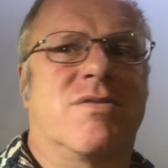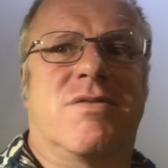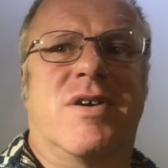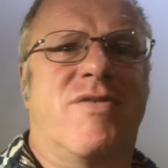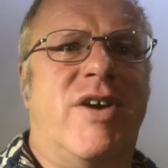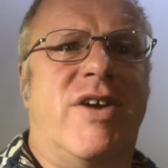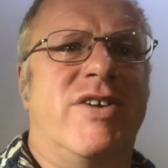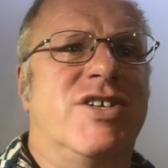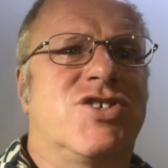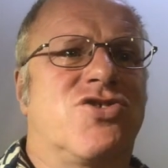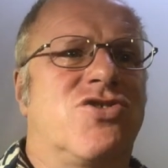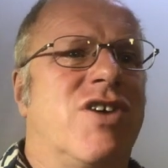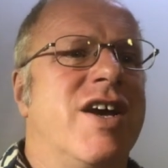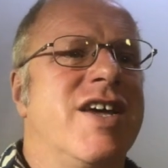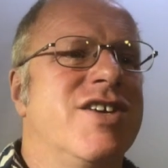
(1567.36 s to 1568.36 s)
A very
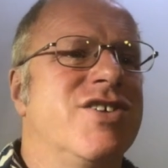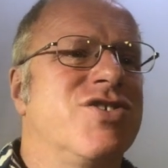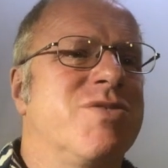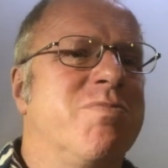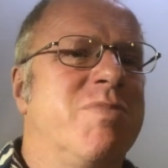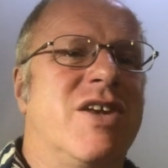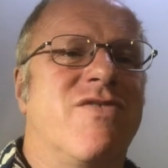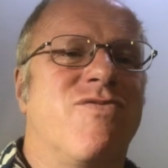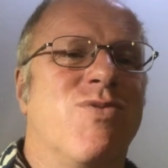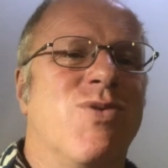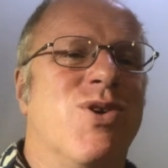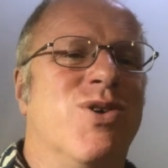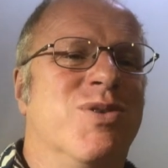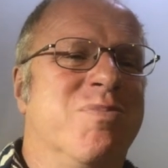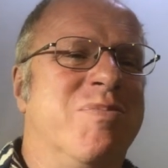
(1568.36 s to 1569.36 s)
strange bit of
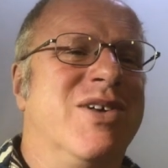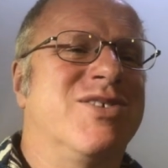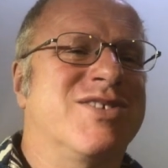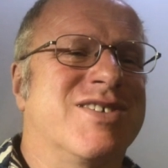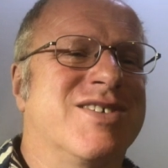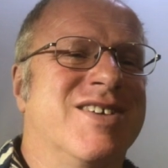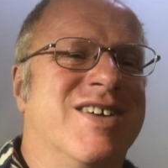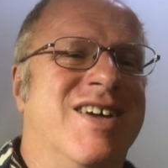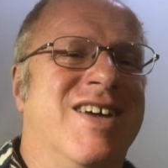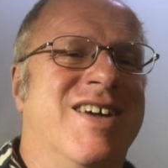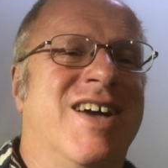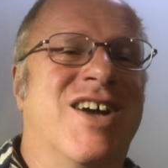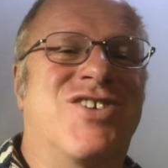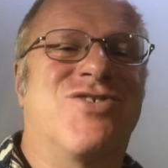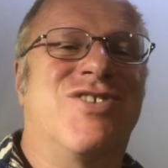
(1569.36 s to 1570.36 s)
wall built
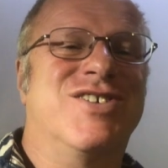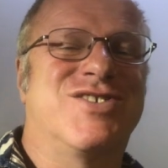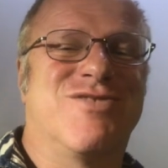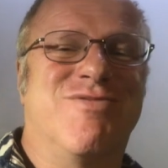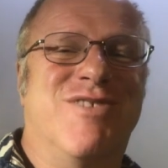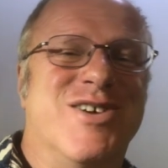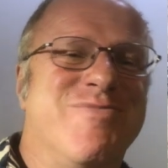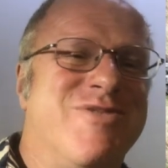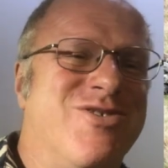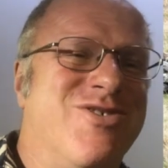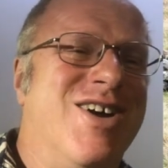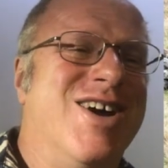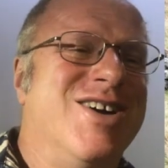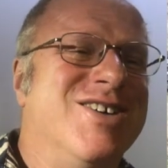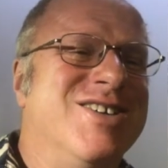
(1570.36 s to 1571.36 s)
across the Roman
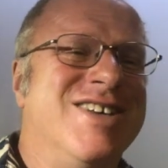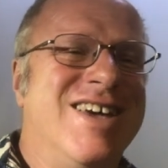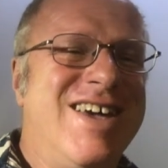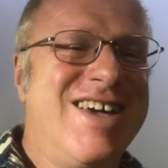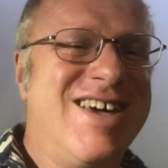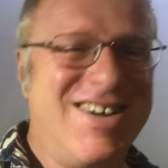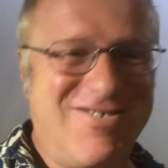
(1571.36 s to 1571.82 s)
road here.